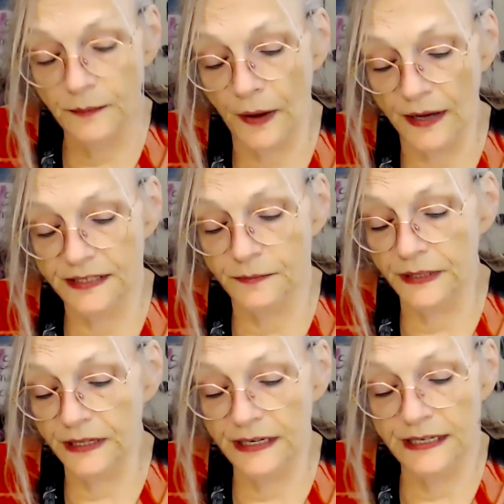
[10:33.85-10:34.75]
the
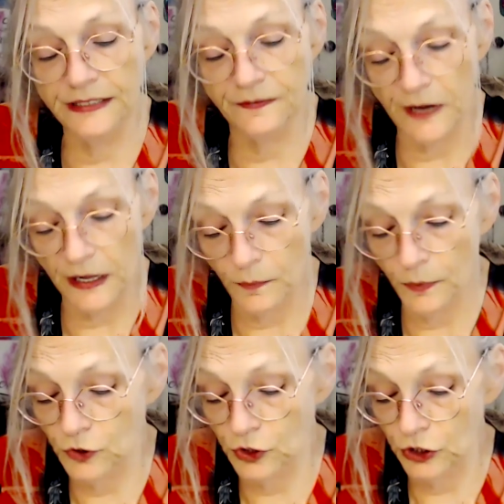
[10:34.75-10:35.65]
possibilities
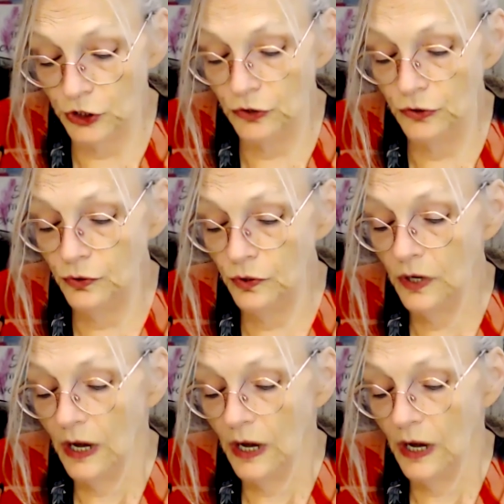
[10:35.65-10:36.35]
available to you